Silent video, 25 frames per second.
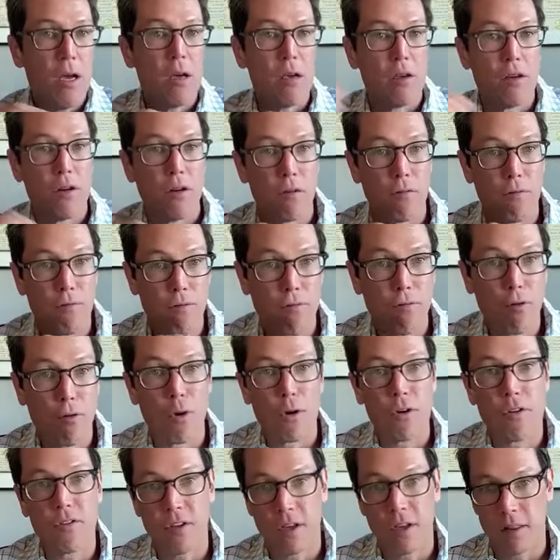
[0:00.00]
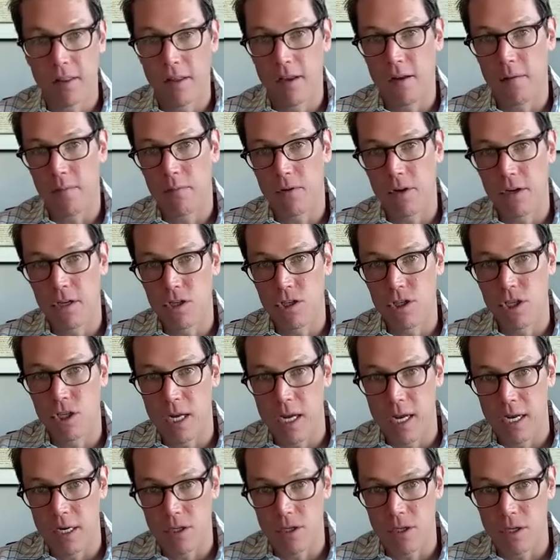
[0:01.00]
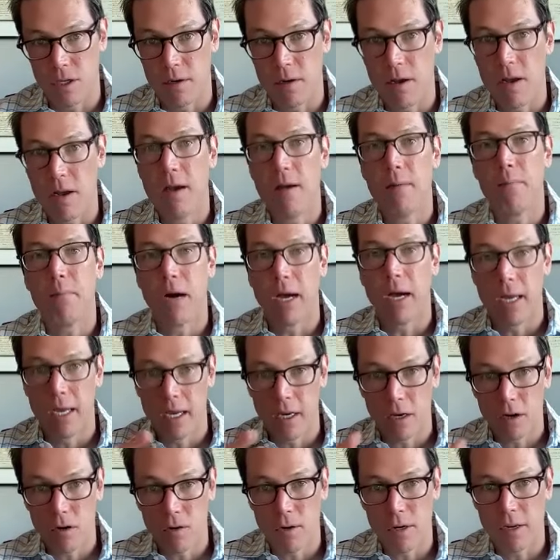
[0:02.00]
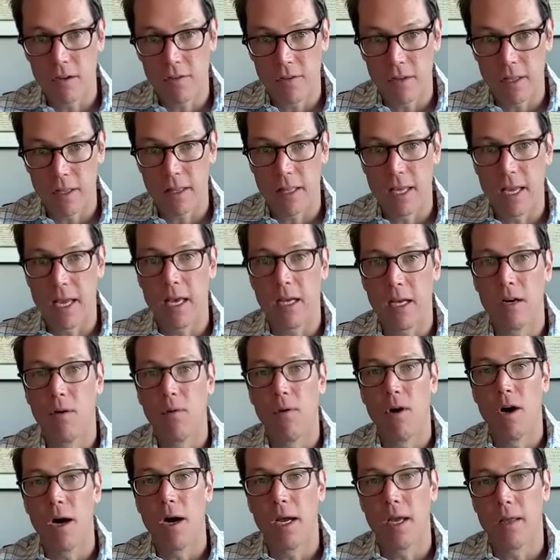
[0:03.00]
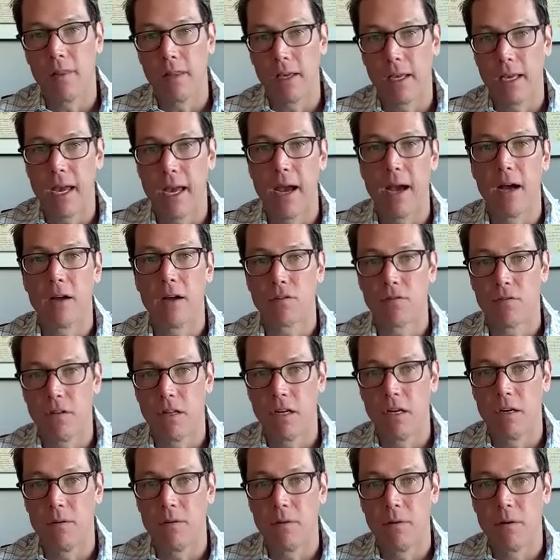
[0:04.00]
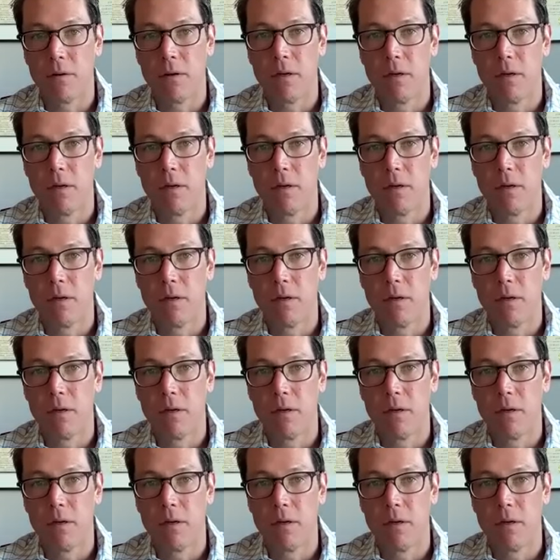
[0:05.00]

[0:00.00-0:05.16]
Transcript: You're forcing the appreciation by increasing the N O I and the cash flow.